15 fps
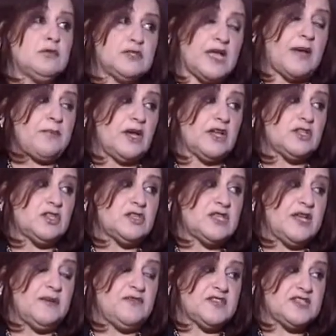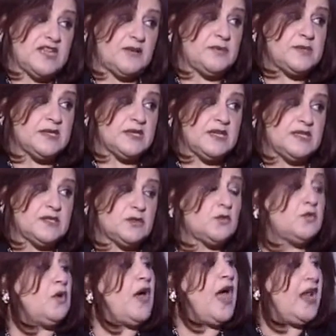some countries give subsidies
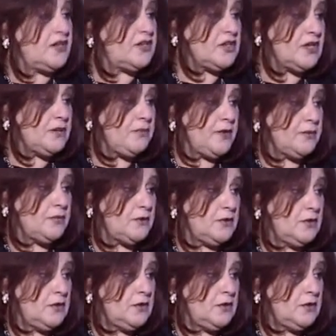to elderly people,